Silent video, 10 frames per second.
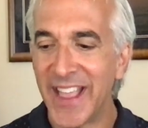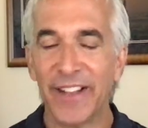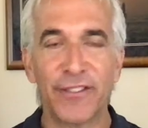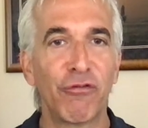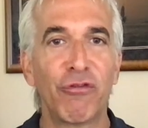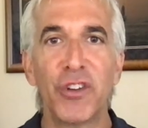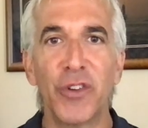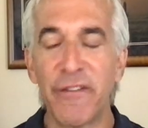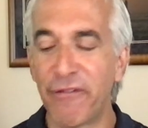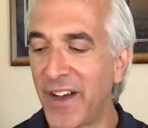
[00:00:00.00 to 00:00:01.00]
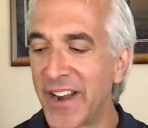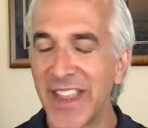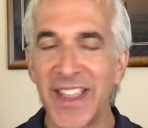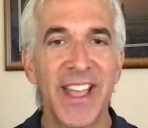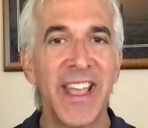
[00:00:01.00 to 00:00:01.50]
It's really
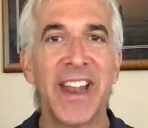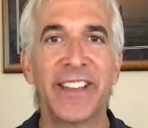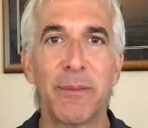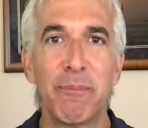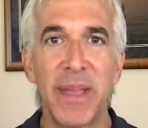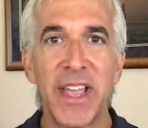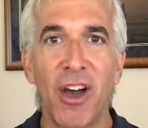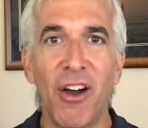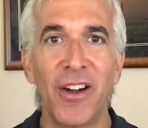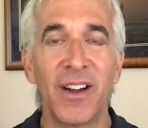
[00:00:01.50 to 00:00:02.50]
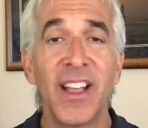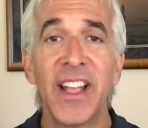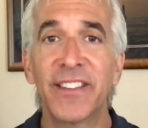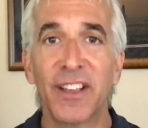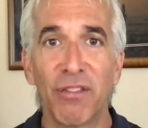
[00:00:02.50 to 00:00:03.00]
funny, it has a big heart,
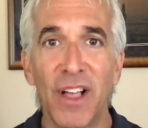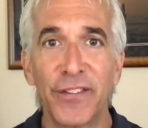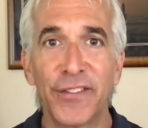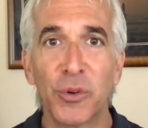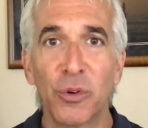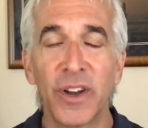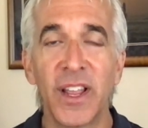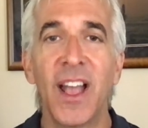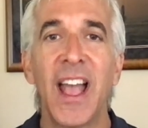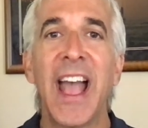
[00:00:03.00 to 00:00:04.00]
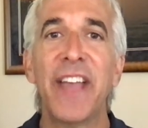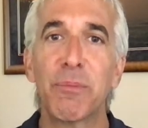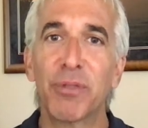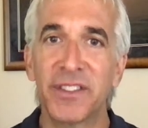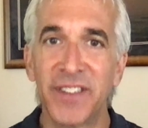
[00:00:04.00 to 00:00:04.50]
it's a love story, and the
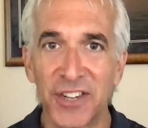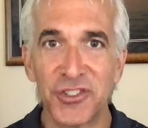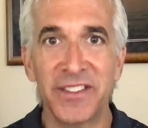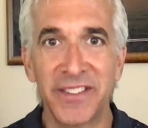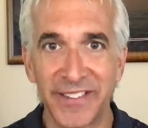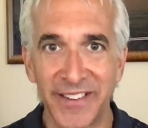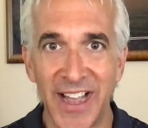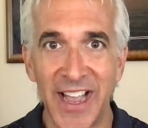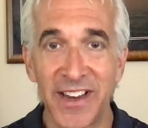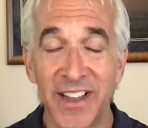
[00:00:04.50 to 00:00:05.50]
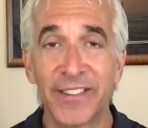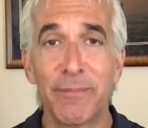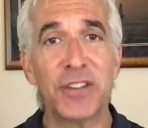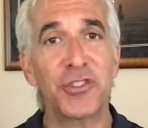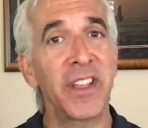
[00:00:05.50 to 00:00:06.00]
production design,
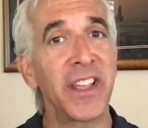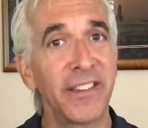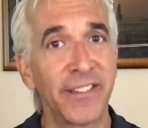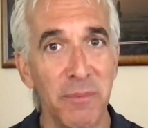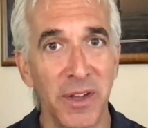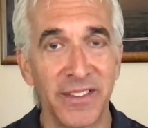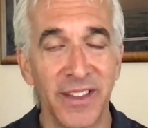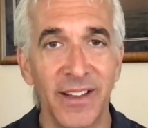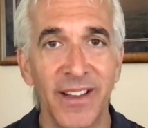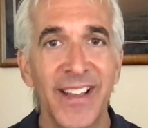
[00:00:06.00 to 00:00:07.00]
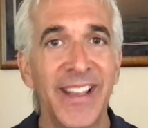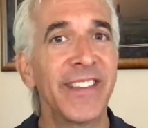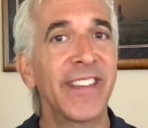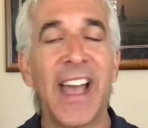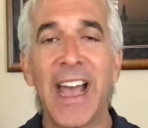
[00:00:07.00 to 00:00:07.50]
especially in Zamunda,
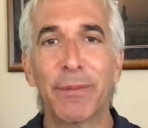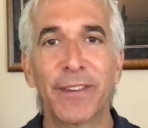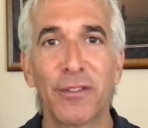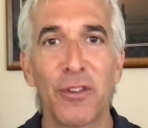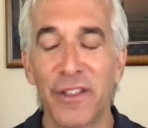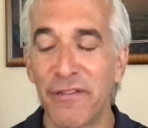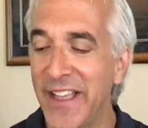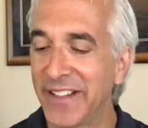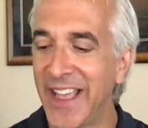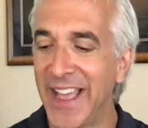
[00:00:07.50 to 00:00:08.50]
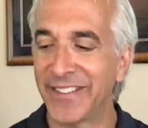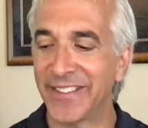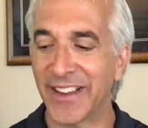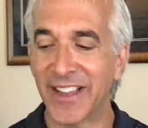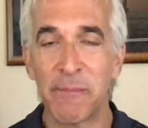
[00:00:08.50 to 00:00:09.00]
is absolutely
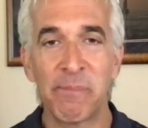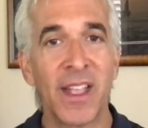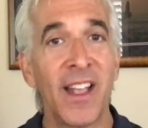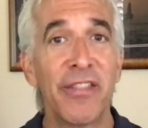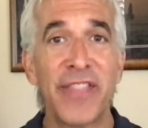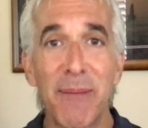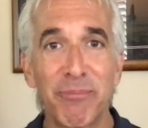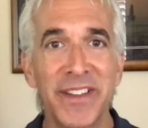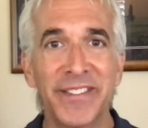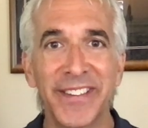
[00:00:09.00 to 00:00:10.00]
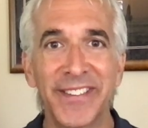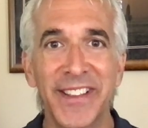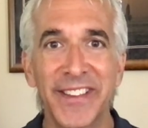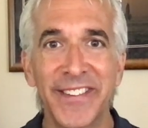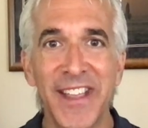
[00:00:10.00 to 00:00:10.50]
fantastic. That brings us
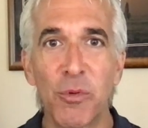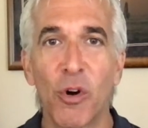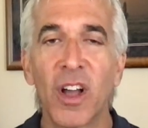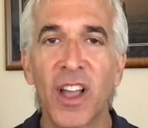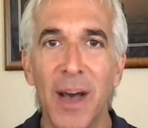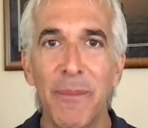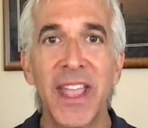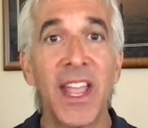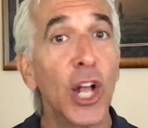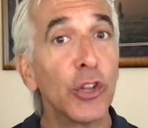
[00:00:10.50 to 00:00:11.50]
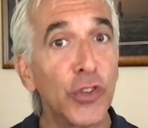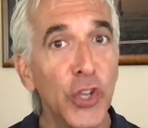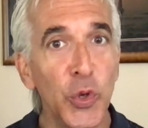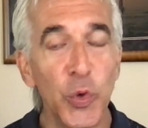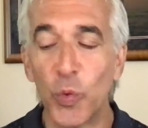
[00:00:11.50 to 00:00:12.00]
to the sequel, Coming
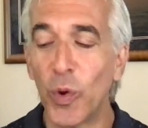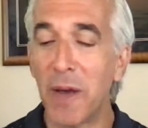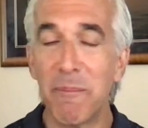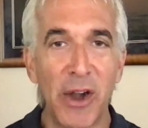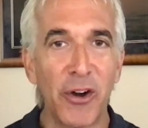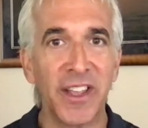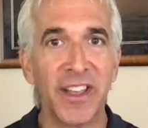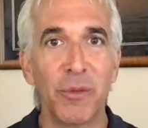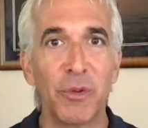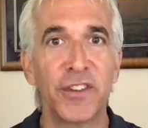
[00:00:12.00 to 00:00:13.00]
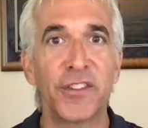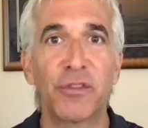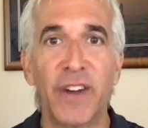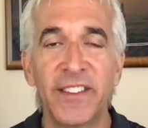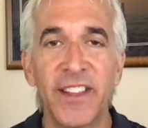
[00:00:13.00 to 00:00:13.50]
to America, which is
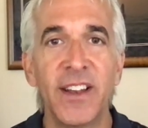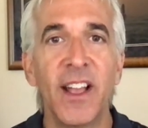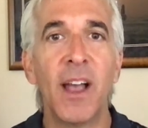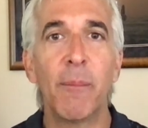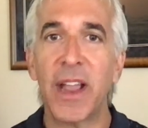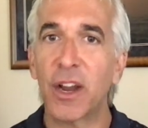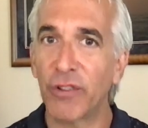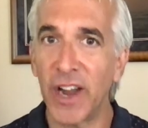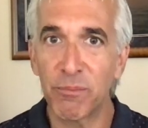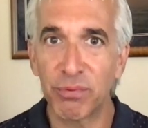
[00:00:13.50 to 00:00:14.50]
directed by Craig